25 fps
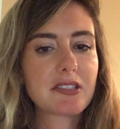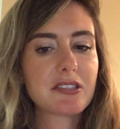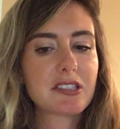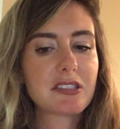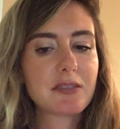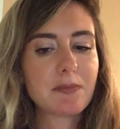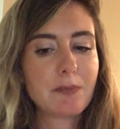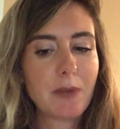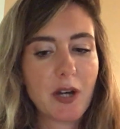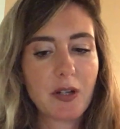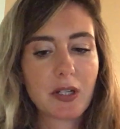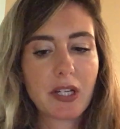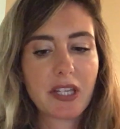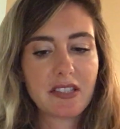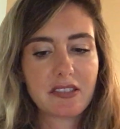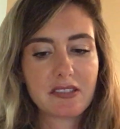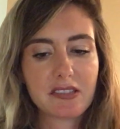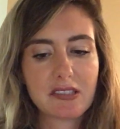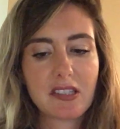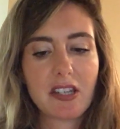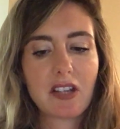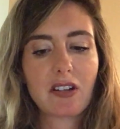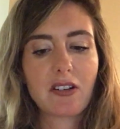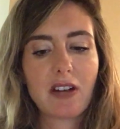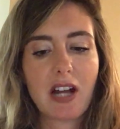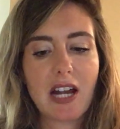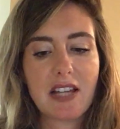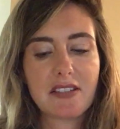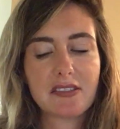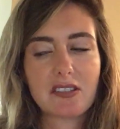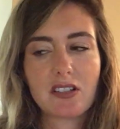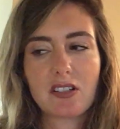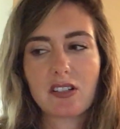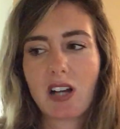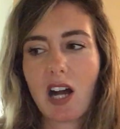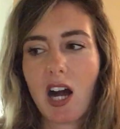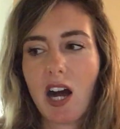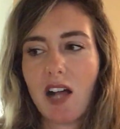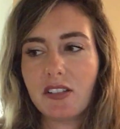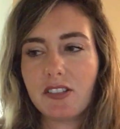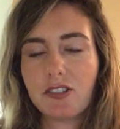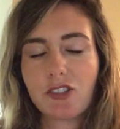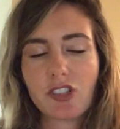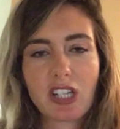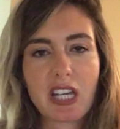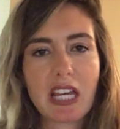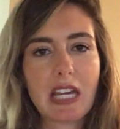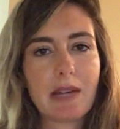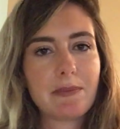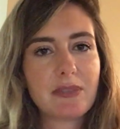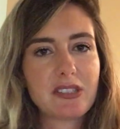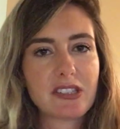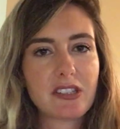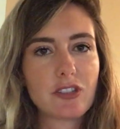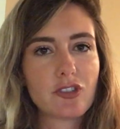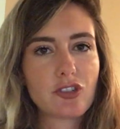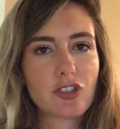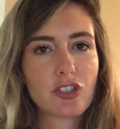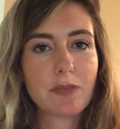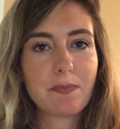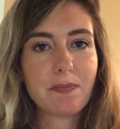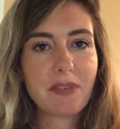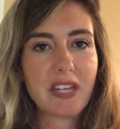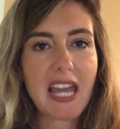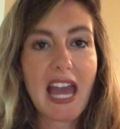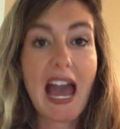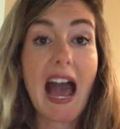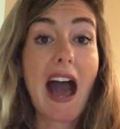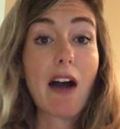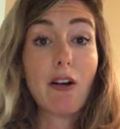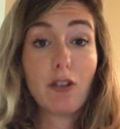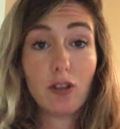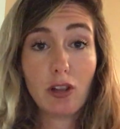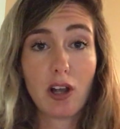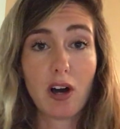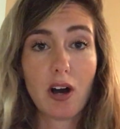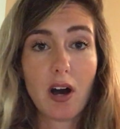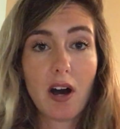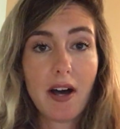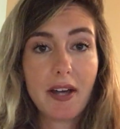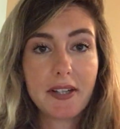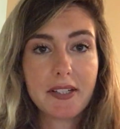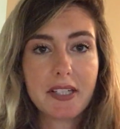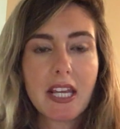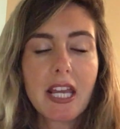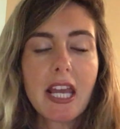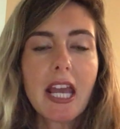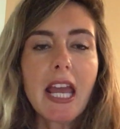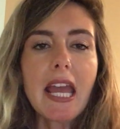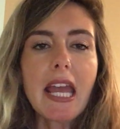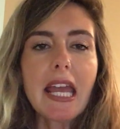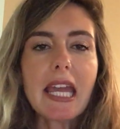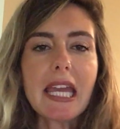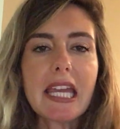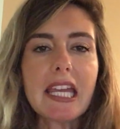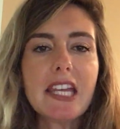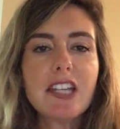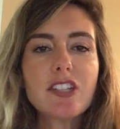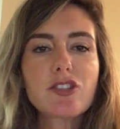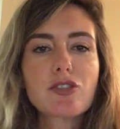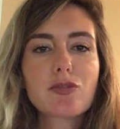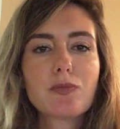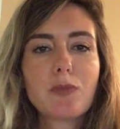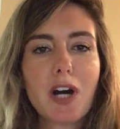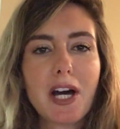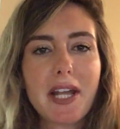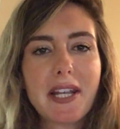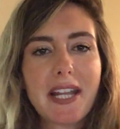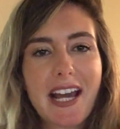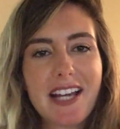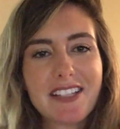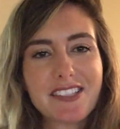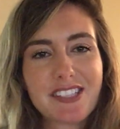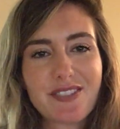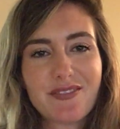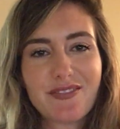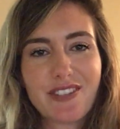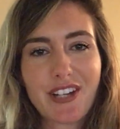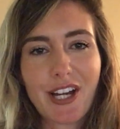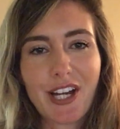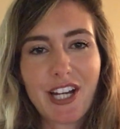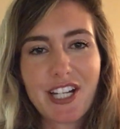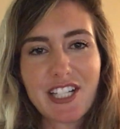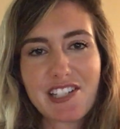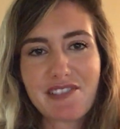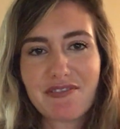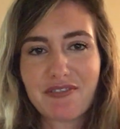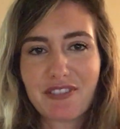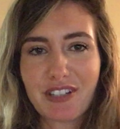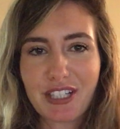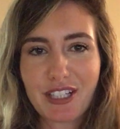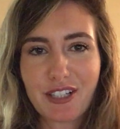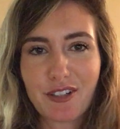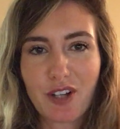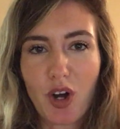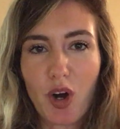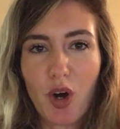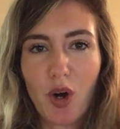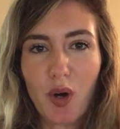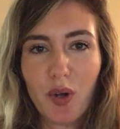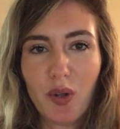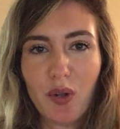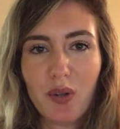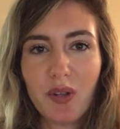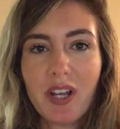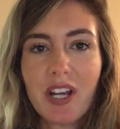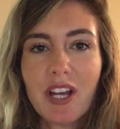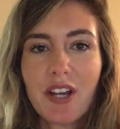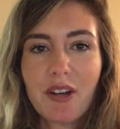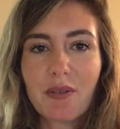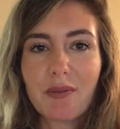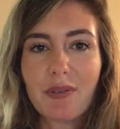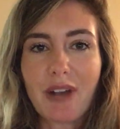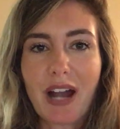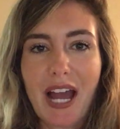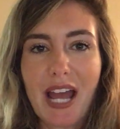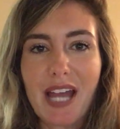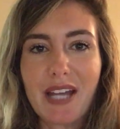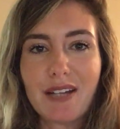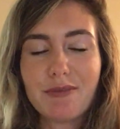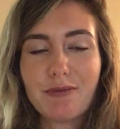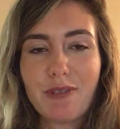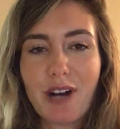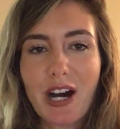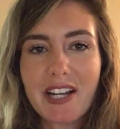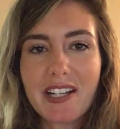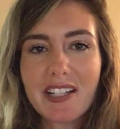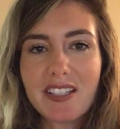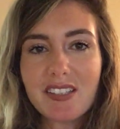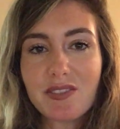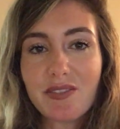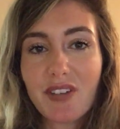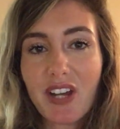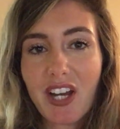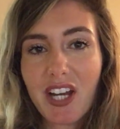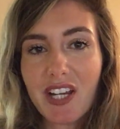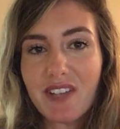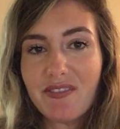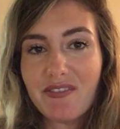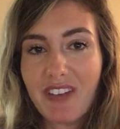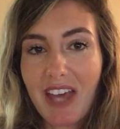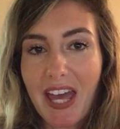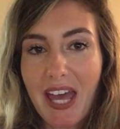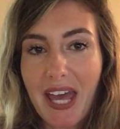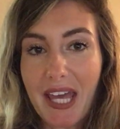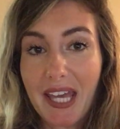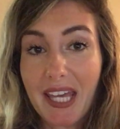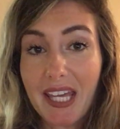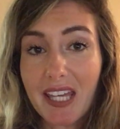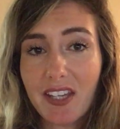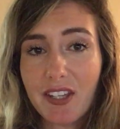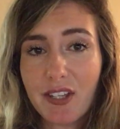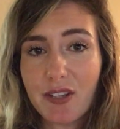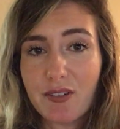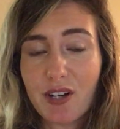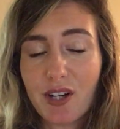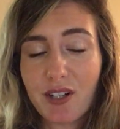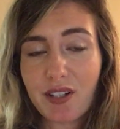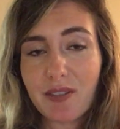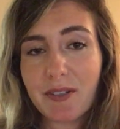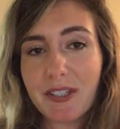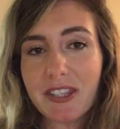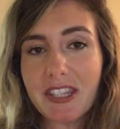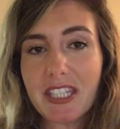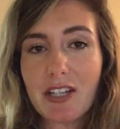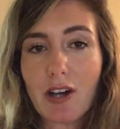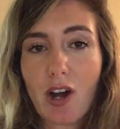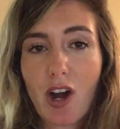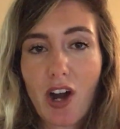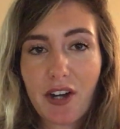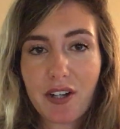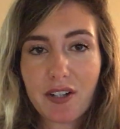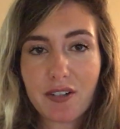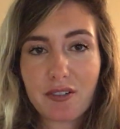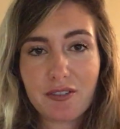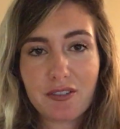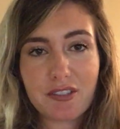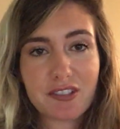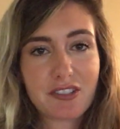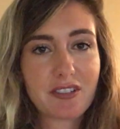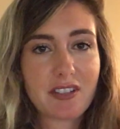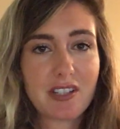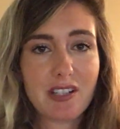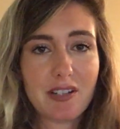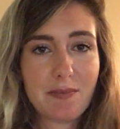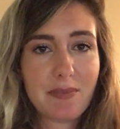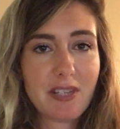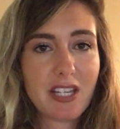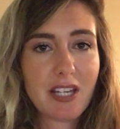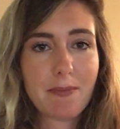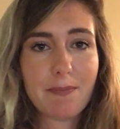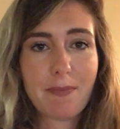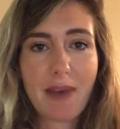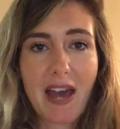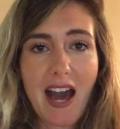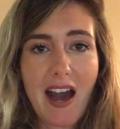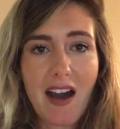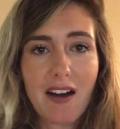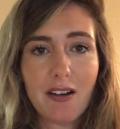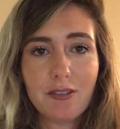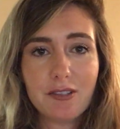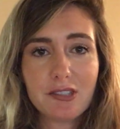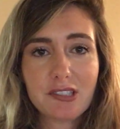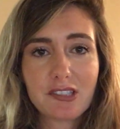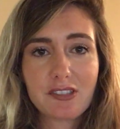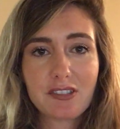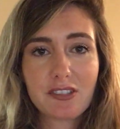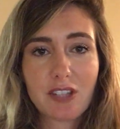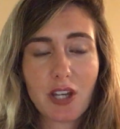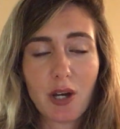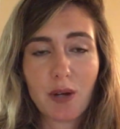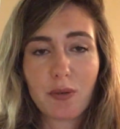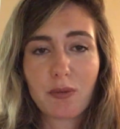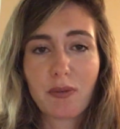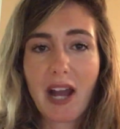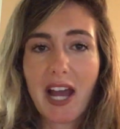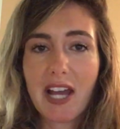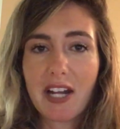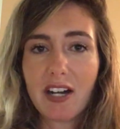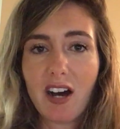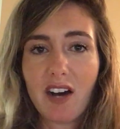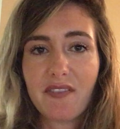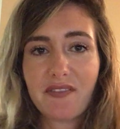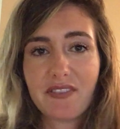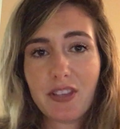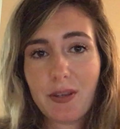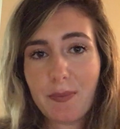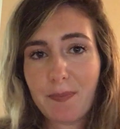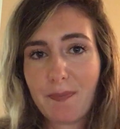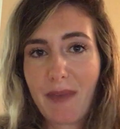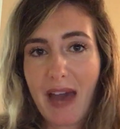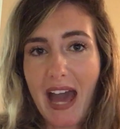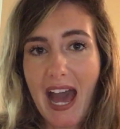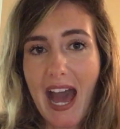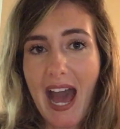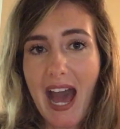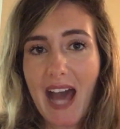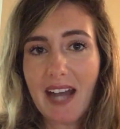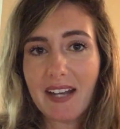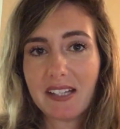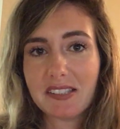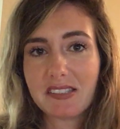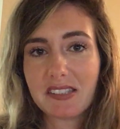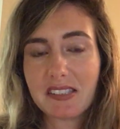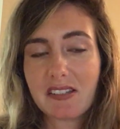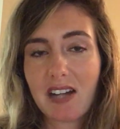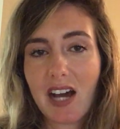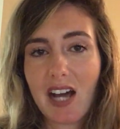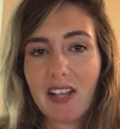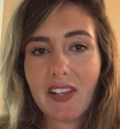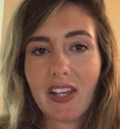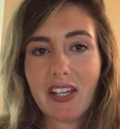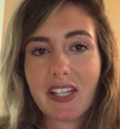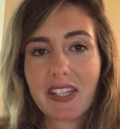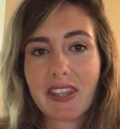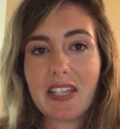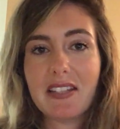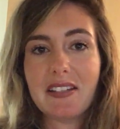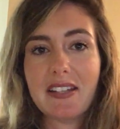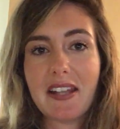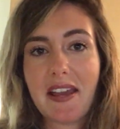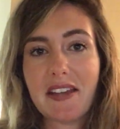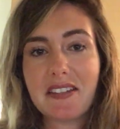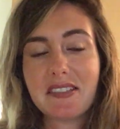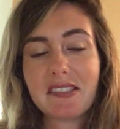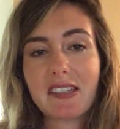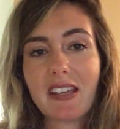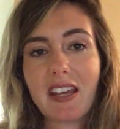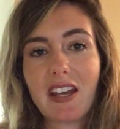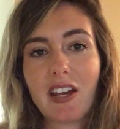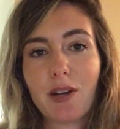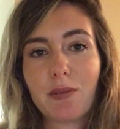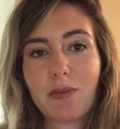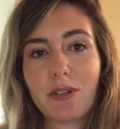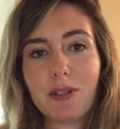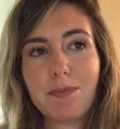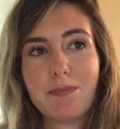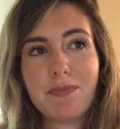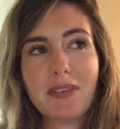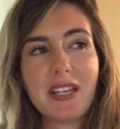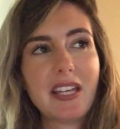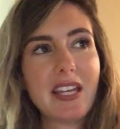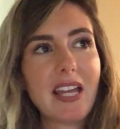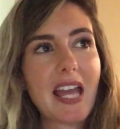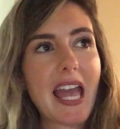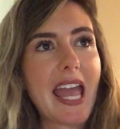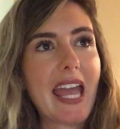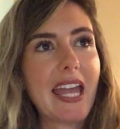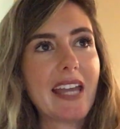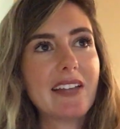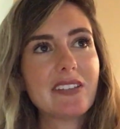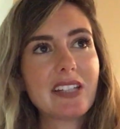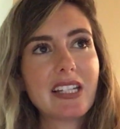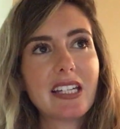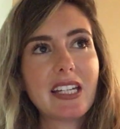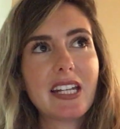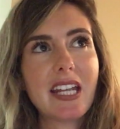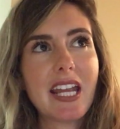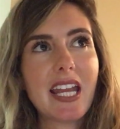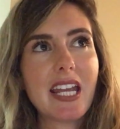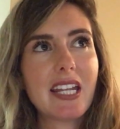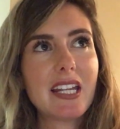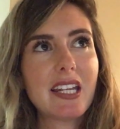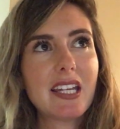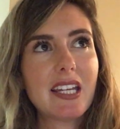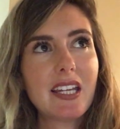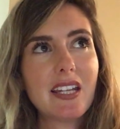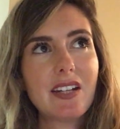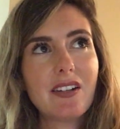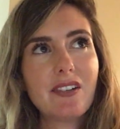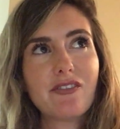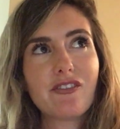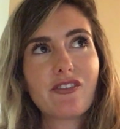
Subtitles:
smoking cigarettes on college campuses should be outlawed. Each one has a very different goal, right? One is very vague. You don't know what the article is going to be about. So right off the bat, it's not like the naysayer would be alienated